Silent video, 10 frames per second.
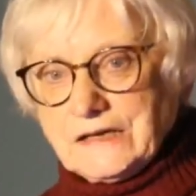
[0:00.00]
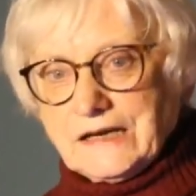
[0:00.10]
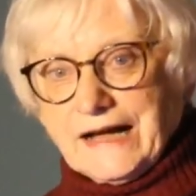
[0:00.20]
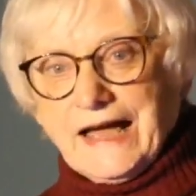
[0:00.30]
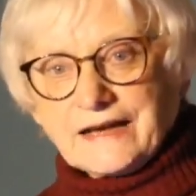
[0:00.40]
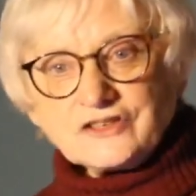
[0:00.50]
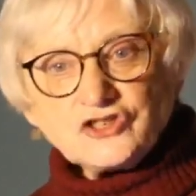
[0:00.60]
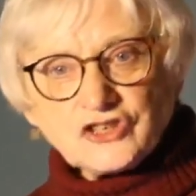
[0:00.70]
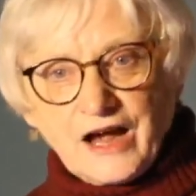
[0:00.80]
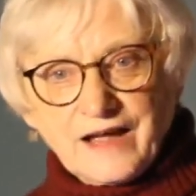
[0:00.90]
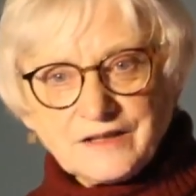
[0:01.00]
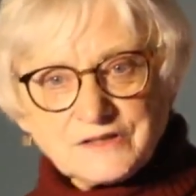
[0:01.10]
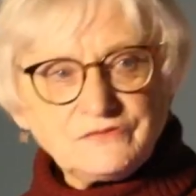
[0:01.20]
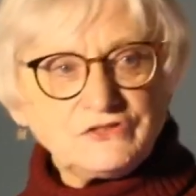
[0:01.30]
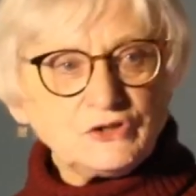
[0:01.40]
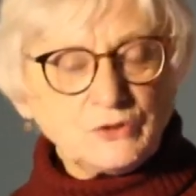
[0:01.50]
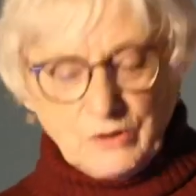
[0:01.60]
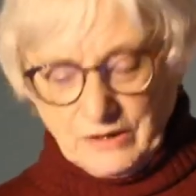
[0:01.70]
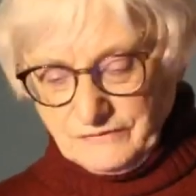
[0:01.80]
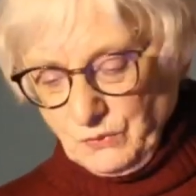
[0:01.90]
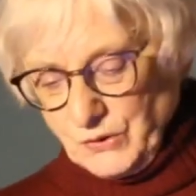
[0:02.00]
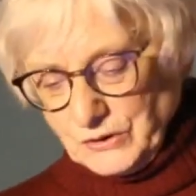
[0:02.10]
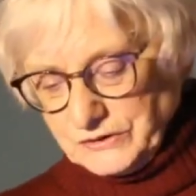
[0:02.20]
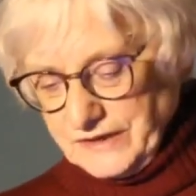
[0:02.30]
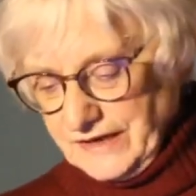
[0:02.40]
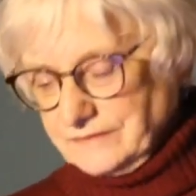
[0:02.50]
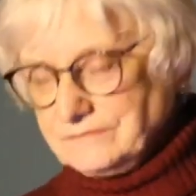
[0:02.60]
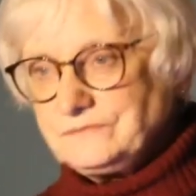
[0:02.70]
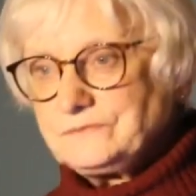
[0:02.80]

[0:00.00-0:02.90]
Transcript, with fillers: I had a child's view of the world then,